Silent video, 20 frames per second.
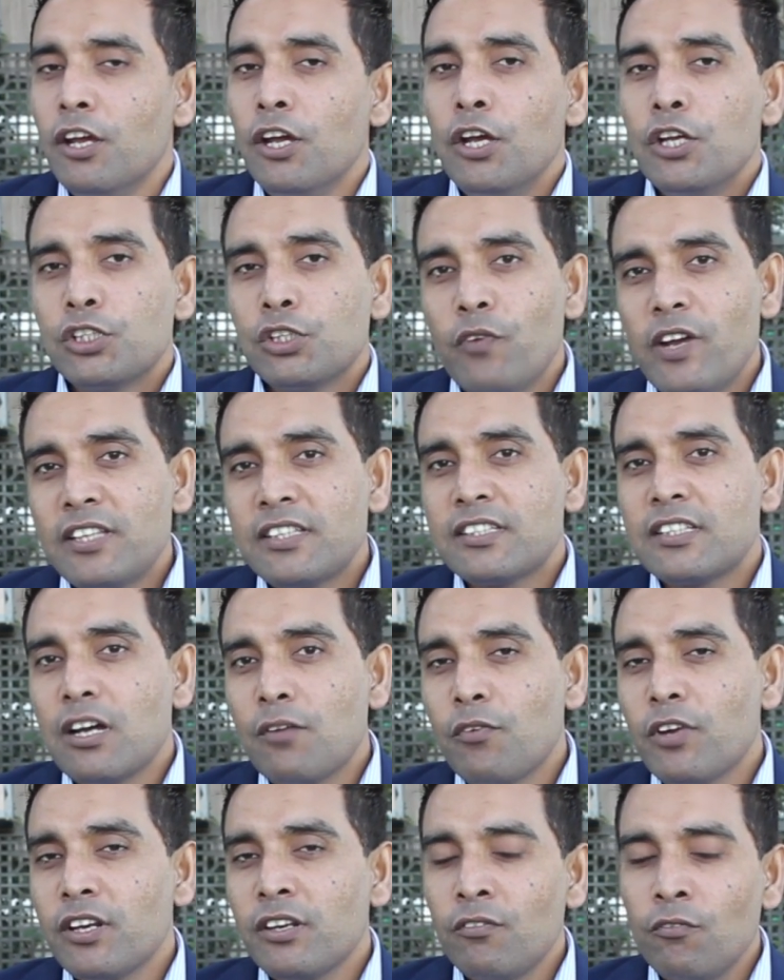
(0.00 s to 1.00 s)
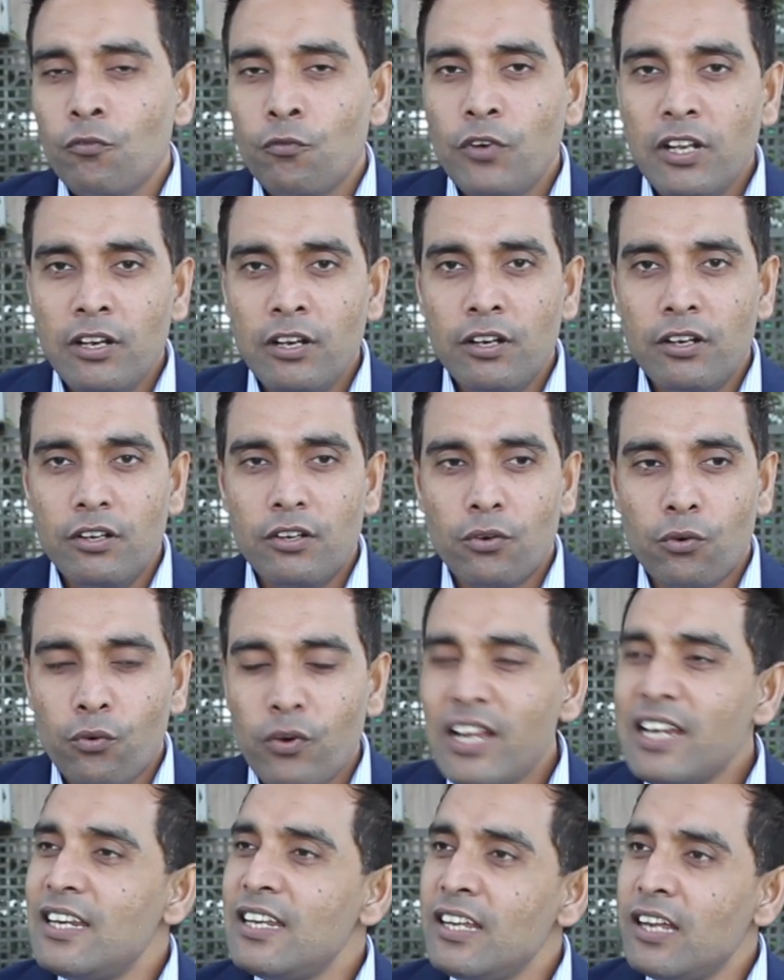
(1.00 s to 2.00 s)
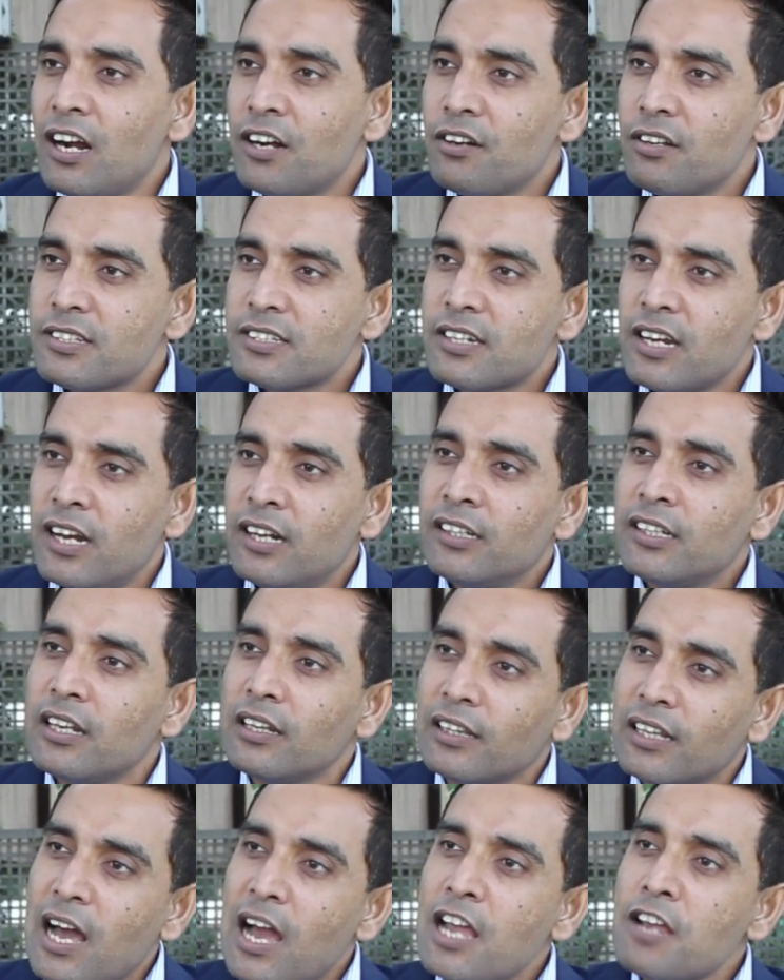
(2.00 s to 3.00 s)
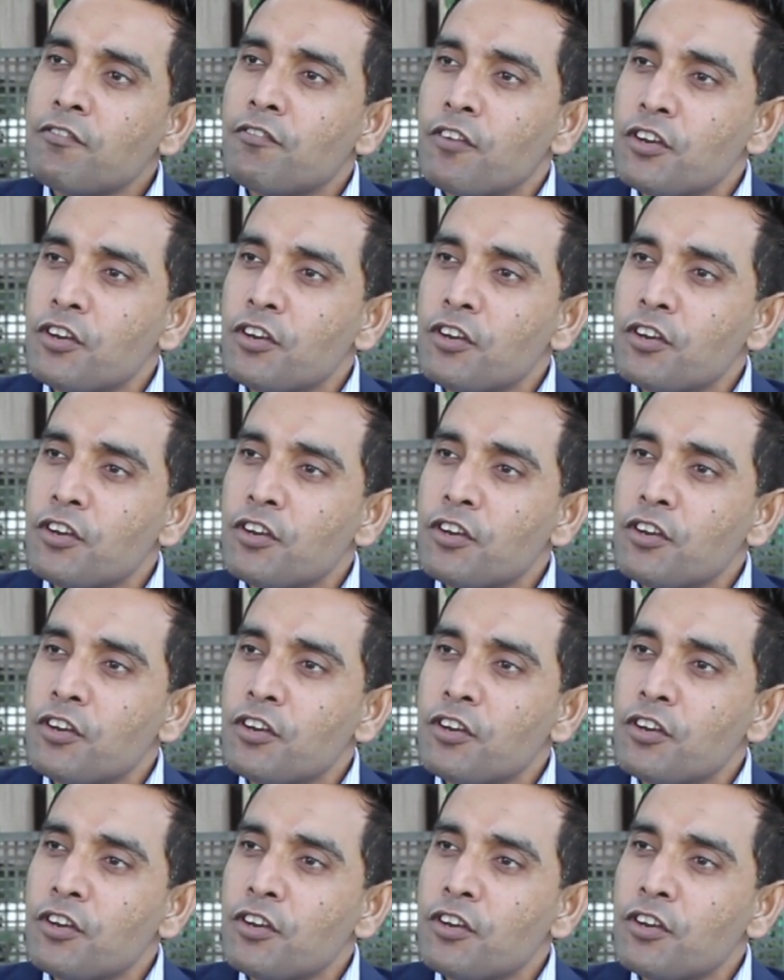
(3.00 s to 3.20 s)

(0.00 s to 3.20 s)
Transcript: So when someone will really understand the life